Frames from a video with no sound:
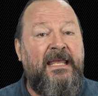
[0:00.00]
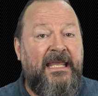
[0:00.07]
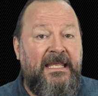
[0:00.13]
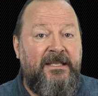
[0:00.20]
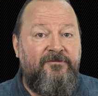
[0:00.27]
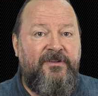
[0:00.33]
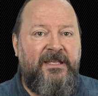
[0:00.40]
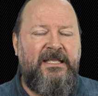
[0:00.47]

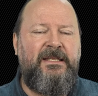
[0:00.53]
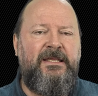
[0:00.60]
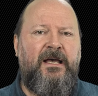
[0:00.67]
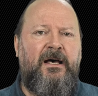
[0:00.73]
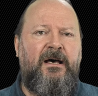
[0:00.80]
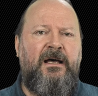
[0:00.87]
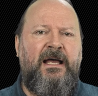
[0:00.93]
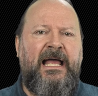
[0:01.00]

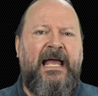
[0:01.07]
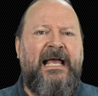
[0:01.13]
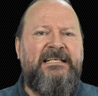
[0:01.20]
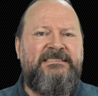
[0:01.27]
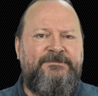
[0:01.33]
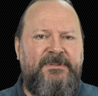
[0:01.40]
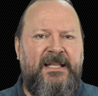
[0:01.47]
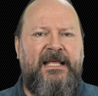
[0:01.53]
NVIDIA
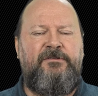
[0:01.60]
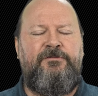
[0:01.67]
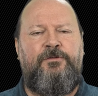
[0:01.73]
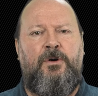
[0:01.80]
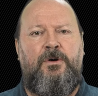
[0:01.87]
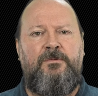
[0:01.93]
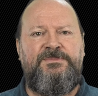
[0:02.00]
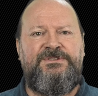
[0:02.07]
has
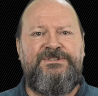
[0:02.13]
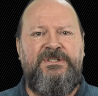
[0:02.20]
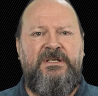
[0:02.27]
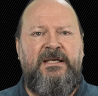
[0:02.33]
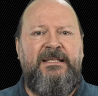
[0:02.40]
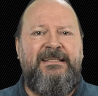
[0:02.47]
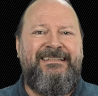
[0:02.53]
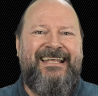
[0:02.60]
platforms
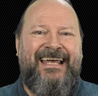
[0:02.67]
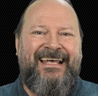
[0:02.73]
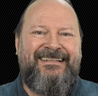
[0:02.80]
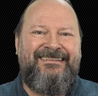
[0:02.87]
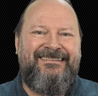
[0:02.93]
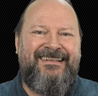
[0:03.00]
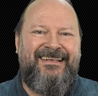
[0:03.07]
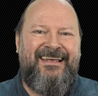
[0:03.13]

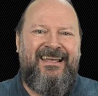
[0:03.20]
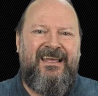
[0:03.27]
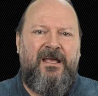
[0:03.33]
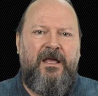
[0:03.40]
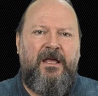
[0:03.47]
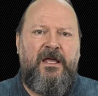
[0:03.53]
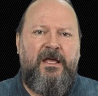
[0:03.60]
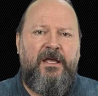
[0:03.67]

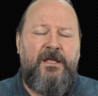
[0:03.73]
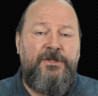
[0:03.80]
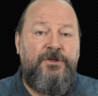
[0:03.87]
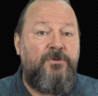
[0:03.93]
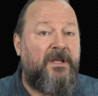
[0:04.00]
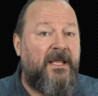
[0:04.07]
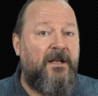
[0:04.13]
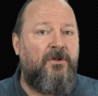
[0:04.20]
that
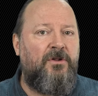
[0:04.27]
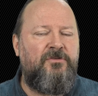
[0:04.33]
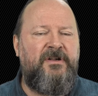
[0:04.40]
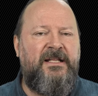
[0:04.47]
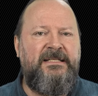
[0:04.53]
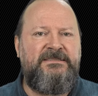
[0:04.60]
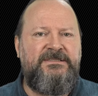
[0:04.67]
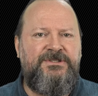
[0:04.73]
you can
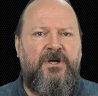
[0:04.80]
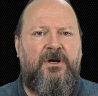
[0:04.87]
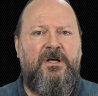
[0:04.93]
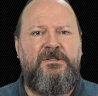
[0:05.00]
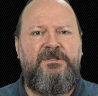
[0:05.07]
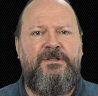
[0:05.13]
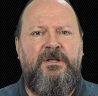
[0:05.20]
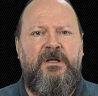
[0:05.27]
already
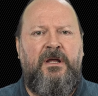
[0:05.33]
start